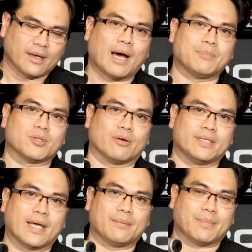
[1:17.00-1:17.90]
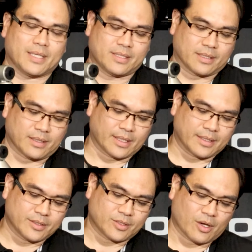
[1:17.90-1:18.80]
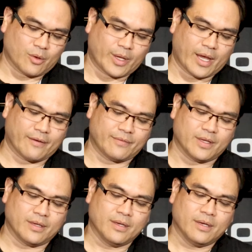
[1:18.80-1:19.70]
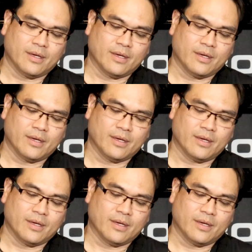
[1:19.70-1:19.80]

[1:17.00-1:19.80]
upside down basically. So we have the